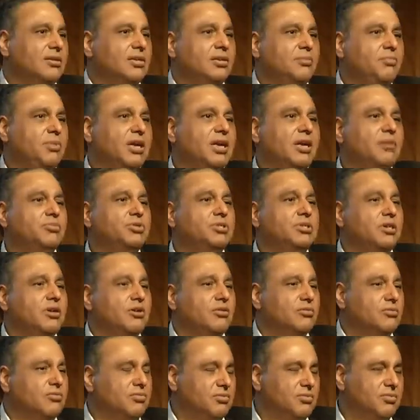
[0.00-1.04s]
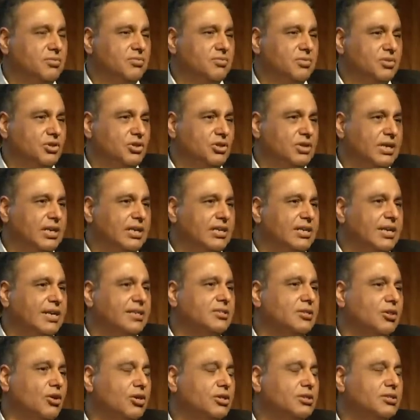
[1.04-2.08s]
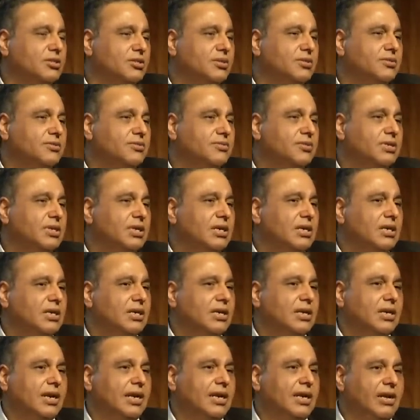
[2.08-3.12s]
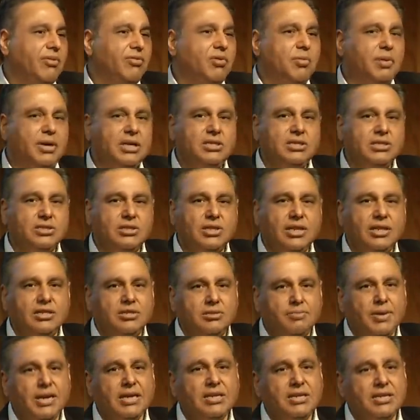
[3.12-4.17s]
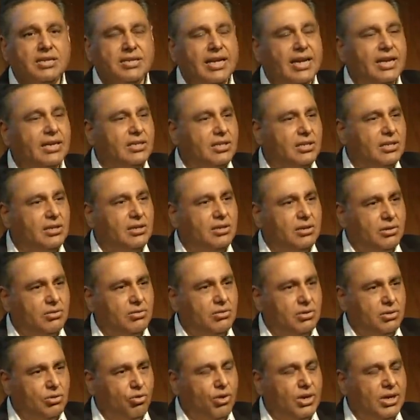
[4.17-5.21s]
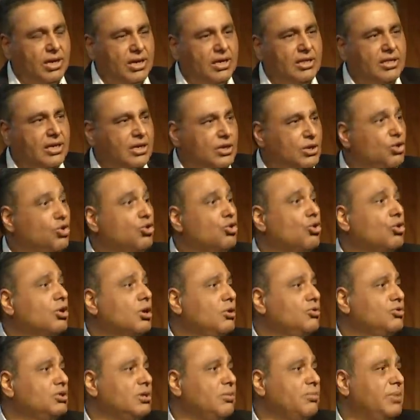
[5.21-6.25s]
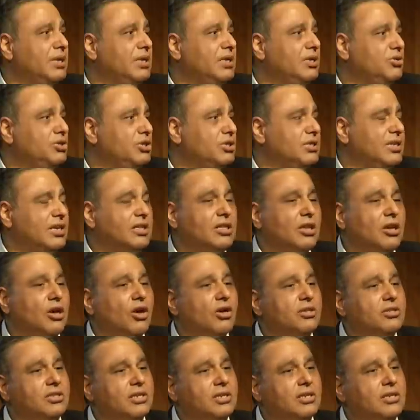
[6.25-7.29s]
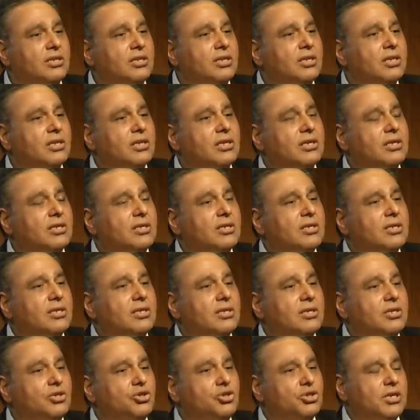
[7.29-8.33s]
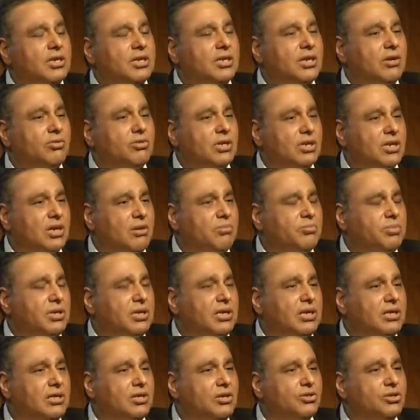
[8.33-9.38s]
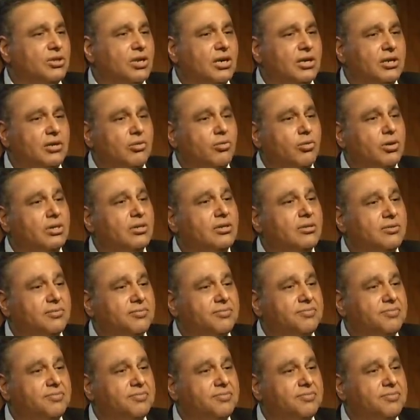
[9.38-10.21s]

it became zero. So you take a tax loss. And everybody just expected that, knowing that you could lose the money, you just take the loss and you shut down the company and you start a new one.